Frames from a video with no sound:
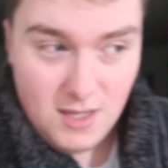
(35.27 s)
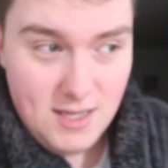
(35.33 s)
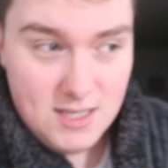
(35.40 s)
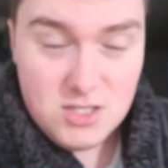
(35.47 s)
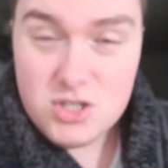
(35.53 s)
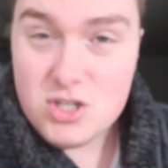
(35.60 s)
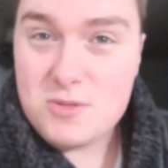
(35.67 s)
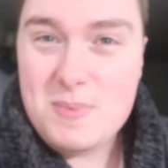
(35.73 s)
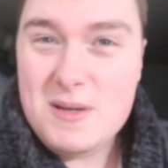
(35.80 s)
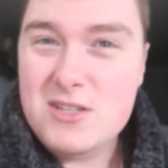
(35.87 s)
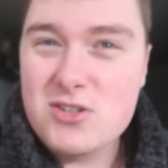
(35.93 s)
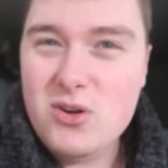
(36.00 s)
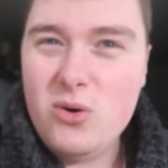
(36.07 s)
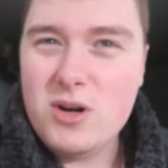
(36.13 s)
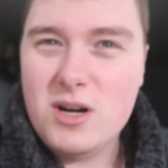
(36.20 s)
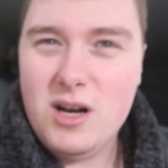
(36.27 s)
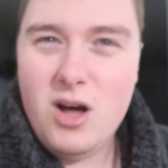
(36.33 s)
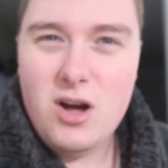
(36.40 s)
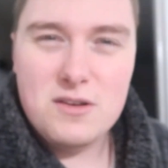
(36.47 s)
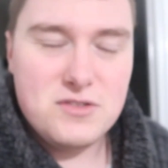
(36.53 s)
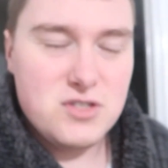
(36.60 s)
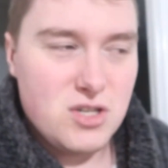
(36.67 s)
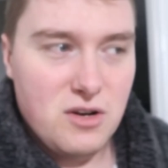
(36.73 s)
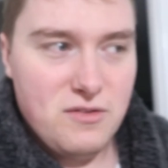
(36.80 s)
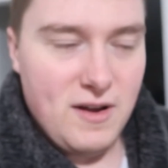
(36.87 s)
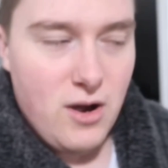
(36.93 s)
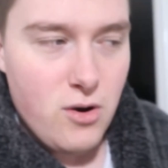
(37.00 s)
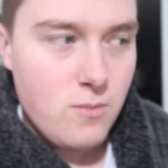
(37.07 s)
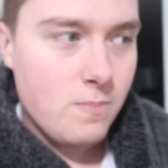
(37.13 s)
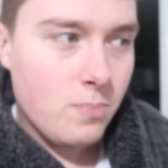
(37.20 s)
it's just been sorting a lot of stuff
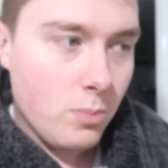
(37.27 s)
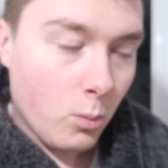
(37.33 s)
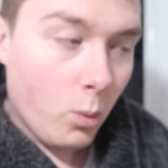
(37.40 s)
out.